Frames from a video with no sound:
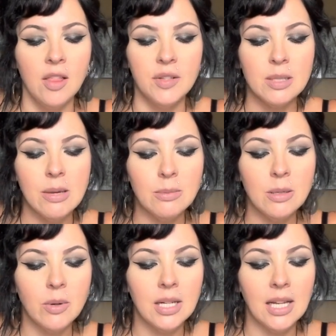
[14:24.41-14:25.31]
This makes
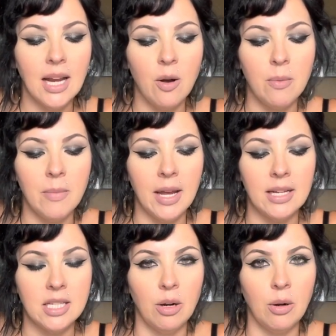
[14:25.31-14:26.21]
me want to get out
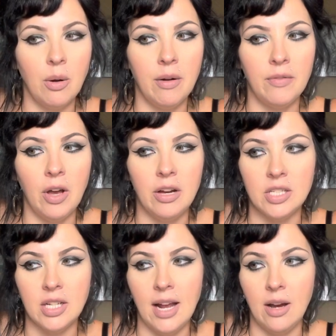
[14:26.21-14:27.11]
my Tarot of the
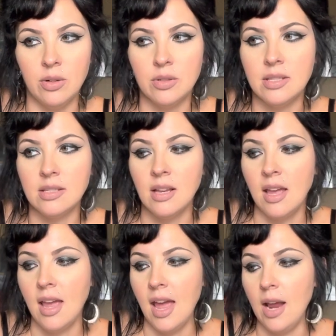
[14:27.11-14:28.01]
Haunted House
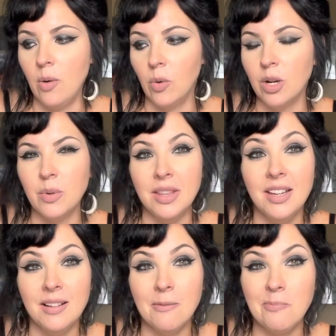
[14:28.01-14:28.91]
and work with
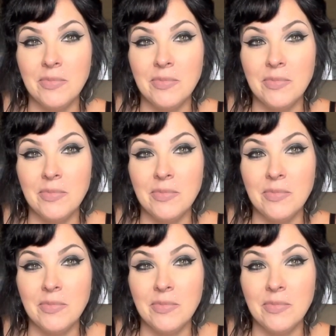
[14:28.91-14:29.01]
it.